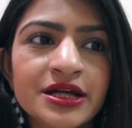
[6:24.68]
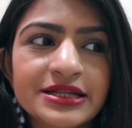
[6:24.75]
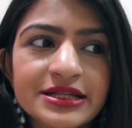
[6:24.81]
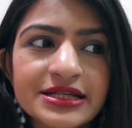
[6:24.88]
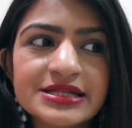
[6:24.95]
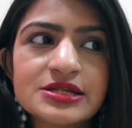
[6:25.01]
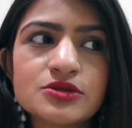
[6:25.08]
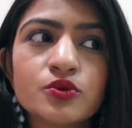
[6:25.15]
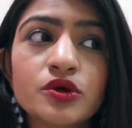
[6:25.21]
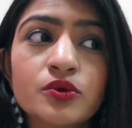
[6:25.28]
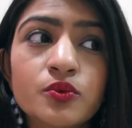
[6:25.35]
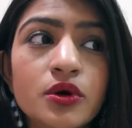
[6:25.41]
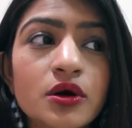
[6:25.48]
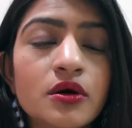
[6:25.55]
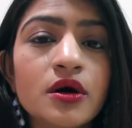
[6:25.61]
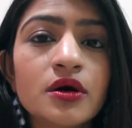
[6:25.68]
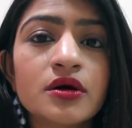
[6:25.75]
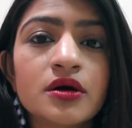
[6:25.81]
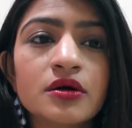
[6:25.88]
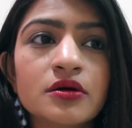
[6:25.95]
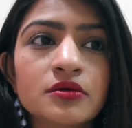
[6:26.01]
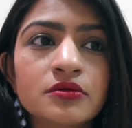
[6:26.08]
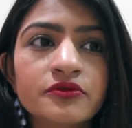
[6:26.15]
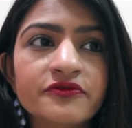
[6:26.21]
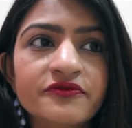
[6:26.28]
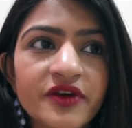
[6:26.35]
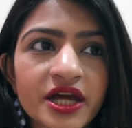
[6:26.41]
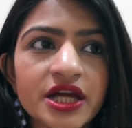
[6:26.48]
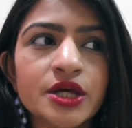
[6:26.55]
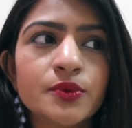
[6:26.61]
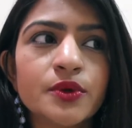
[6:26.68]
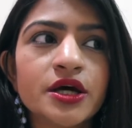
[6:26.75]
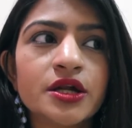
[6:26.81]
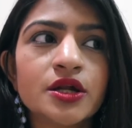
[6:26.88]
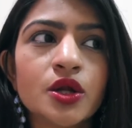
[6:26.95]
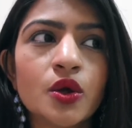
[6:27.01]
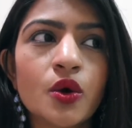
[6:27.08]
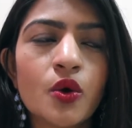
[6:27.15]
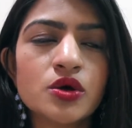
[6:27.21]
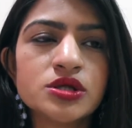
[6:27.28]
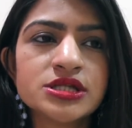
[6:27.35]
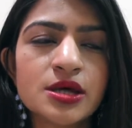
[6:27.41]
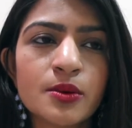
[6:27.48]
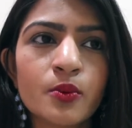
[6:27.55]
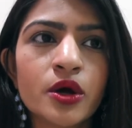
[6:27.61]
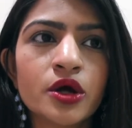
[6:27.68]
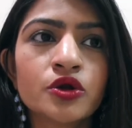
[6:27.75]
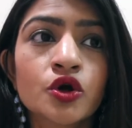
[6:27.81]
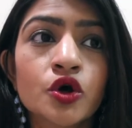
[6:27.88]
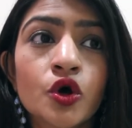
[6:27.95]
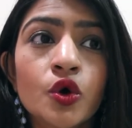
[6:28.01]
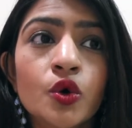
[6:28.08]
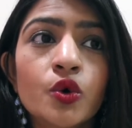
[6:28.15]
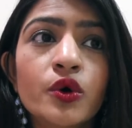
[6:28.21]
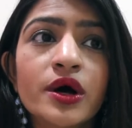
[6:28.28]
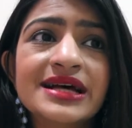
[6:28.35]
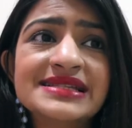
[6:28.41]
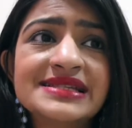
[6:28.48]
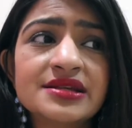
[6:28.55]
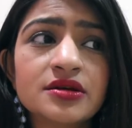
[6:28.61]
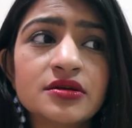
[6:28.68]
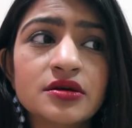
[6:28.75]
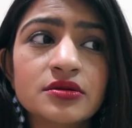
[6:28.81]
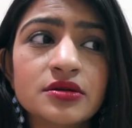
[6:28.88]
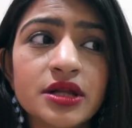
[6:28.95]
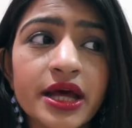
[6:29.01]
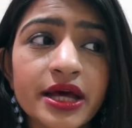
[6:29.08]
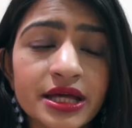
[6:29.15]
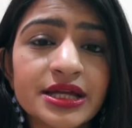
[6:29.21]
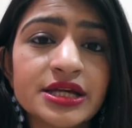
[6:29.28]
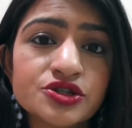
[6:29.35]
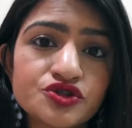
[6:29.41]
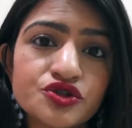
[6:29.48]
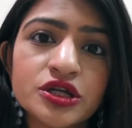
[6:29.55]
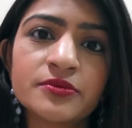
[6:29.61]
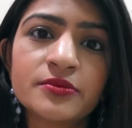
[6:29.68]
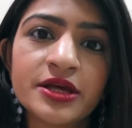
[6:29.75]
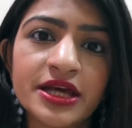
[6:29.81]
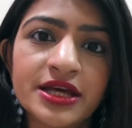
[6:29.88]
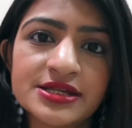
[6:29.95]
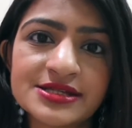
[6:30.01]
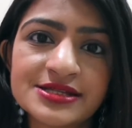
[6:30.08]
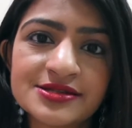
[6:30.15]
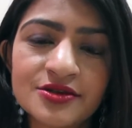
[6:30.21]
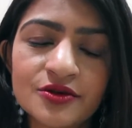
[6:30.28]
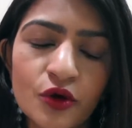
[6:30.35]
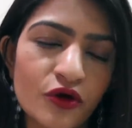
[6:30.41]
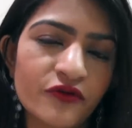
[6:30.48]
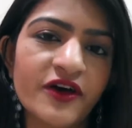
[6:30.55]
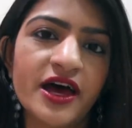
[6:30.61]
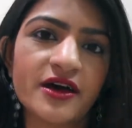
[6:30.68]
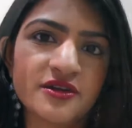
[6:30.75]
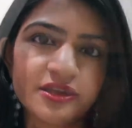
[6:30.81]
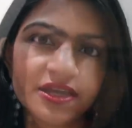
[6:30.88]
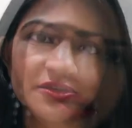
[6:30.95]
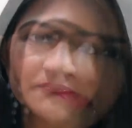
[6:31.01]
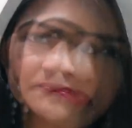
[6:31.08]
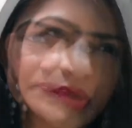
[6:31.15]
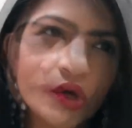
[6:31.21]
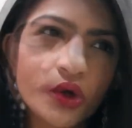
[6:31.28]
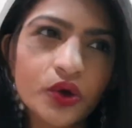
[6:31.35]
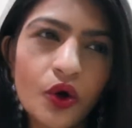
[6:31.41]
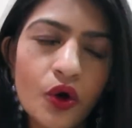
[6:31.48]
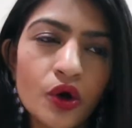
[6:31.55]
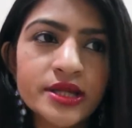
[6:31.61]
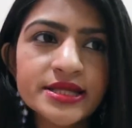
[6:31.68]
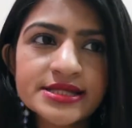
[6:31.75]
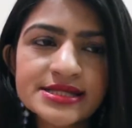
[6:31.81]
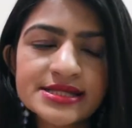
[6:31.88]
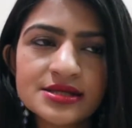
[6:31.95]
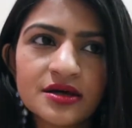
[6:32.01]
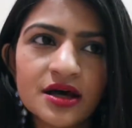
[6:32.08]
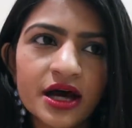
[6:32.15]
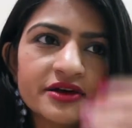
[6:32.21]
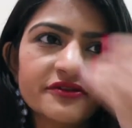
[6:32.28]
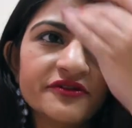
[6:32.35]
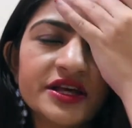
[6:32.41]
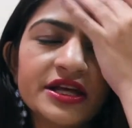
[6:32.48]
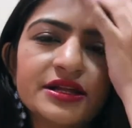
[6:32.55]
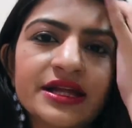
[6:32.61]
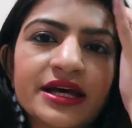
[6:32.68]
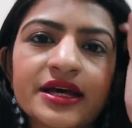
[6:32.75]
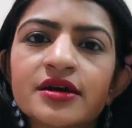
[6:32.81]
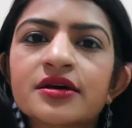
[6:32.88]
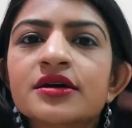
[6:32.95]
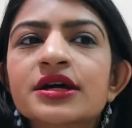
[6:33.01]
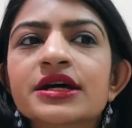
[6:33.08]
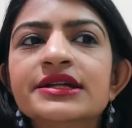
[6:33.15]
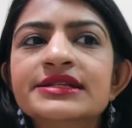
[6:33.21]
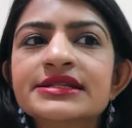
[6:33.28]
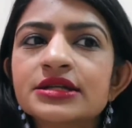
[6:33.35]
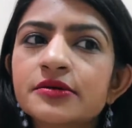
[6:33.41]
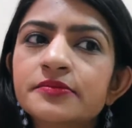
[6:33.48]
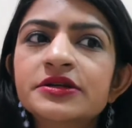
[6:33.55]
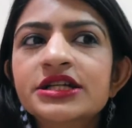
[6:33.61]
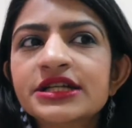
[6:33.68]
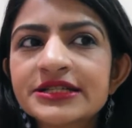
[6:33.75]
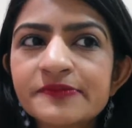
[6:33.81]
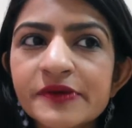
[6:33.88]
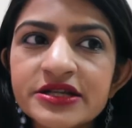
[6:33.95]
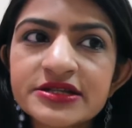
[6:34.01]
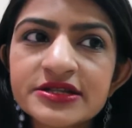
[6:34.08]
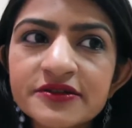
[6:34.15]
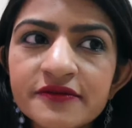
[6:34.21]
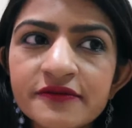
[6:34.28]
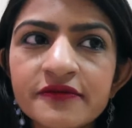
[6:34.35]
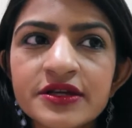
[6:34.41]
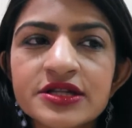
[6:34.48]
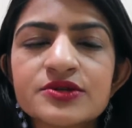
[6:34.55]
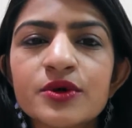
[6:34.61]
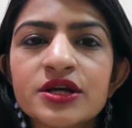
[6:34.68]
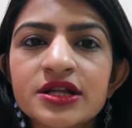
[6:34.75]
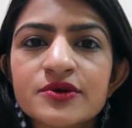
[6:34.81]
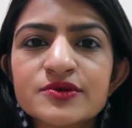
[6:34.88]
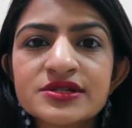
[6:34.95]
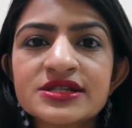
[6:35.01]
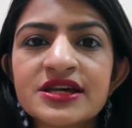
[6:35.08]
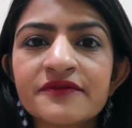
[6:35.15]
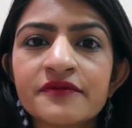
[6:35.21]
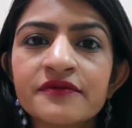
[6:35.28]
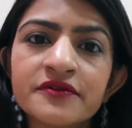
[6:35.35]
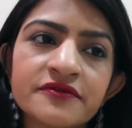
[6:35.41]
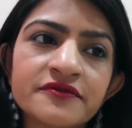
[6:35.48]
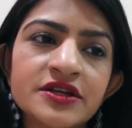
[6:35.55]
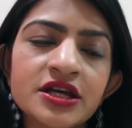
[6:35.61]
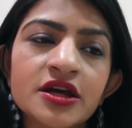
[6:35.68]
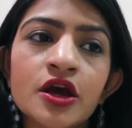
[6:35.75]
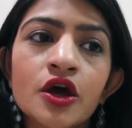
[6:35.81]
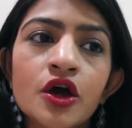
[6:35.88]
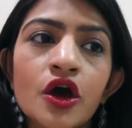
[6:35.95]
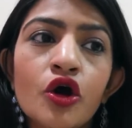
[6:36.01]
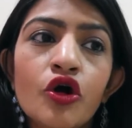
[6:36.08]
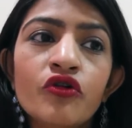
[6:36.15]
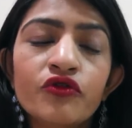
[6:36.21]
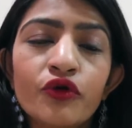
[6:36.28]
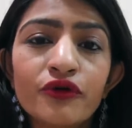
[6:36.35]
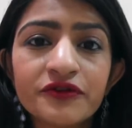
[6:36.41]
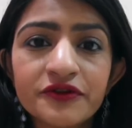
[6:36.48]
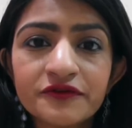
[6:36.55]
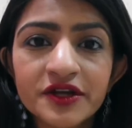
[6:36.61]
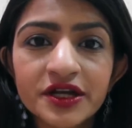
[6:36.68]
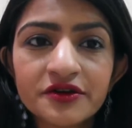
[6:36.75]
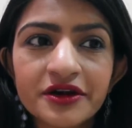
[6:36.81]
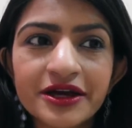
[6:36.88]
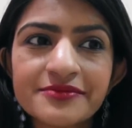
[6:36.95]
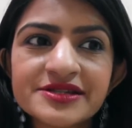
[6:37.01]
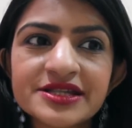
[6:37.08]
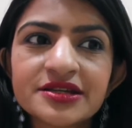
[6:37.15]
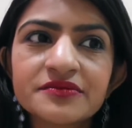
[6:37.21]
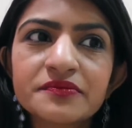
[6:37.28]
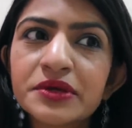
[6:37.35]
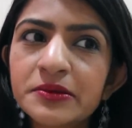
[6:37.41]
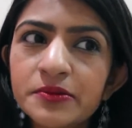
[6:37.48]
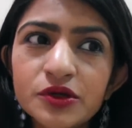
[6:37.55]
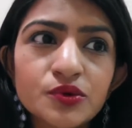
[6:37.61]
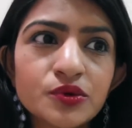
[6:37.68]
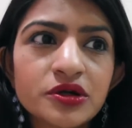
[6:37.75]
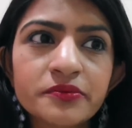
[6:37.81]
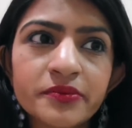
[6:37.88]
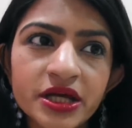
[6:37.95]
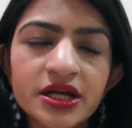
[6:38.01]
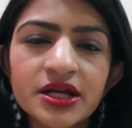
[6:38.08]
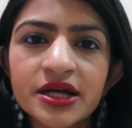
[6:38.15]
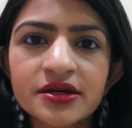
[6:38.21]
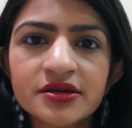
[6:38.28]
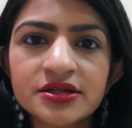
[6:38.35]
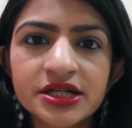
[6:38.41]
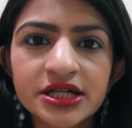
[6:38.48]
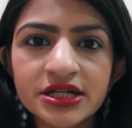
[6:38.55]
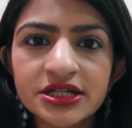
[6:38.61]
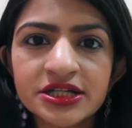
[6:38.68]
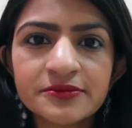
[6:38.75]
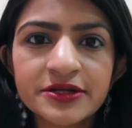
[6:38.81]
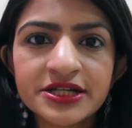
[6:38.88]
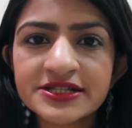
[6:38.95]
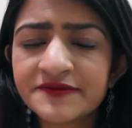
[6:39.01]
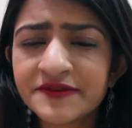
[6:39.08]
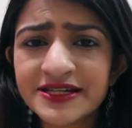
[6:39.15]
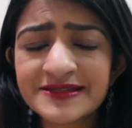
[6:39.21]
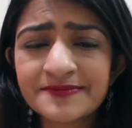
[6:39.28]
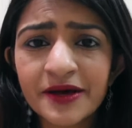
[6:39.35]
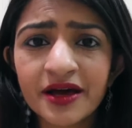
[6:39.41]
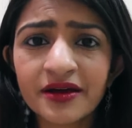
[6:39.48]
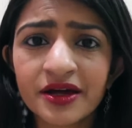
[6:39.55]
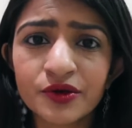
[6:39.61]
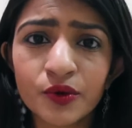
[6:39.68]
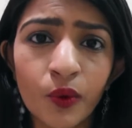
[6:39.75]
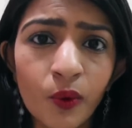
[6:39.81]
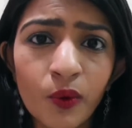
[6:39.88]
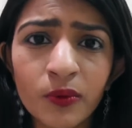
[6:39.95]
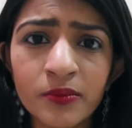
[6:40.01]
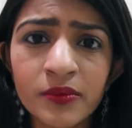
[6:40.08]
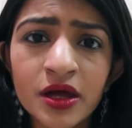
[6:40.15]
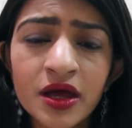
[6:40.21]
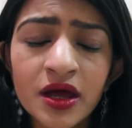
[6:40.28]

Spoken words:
this would work very well on someone who has like an extreme case of acne. The cons, I feel like it's a bit expensive. It's 1,750 for 50 grams, and maybe you can make like a green tea based face pack at home